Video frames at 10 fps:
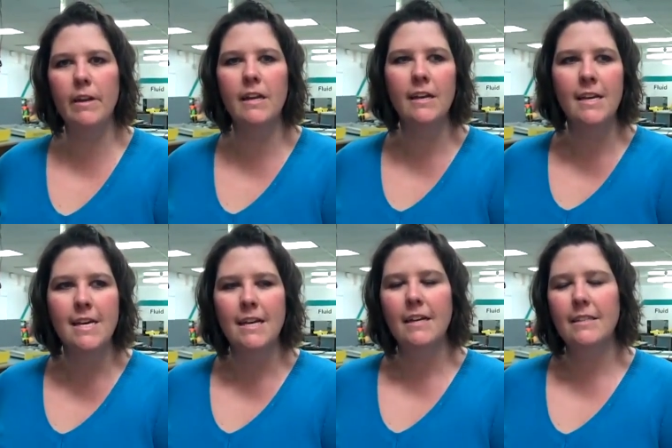And
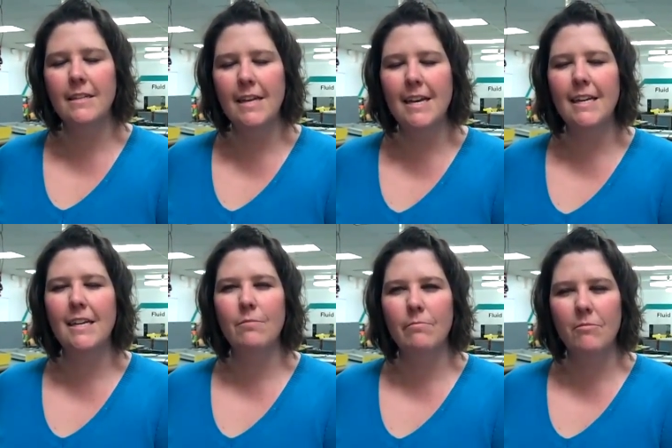it's
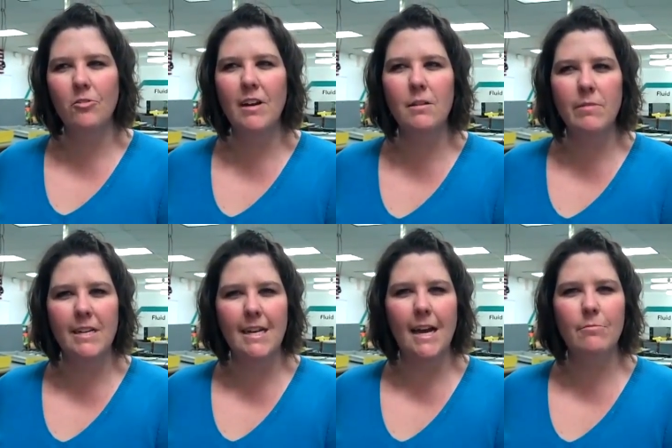taken him quite a
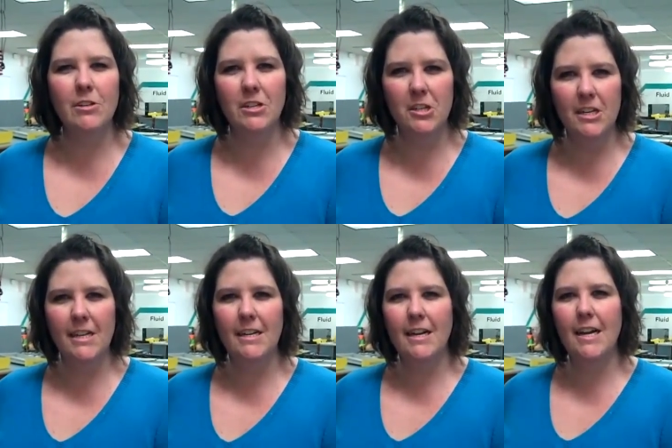bit of time this year to
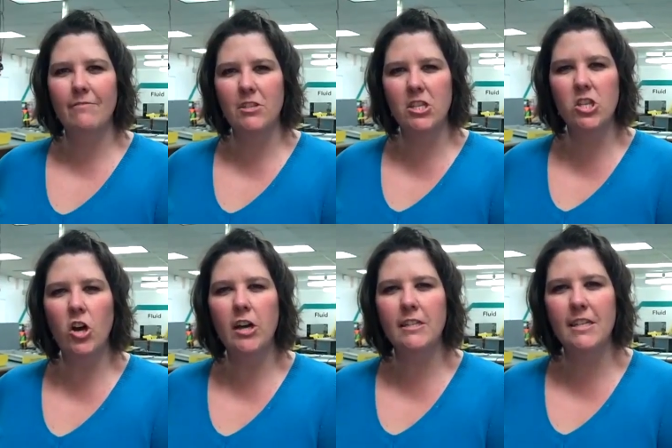get kind of his
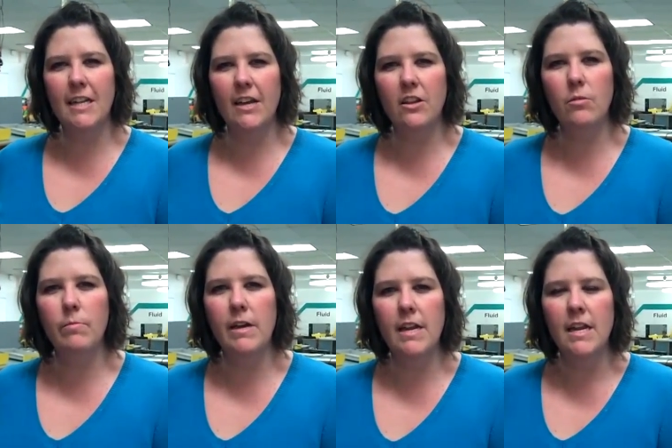thoughts together,
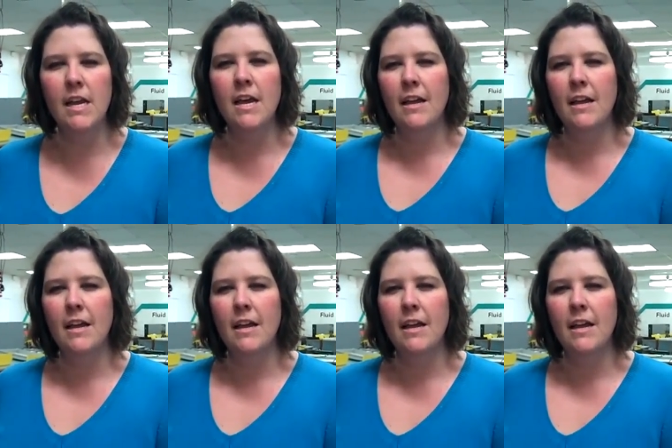but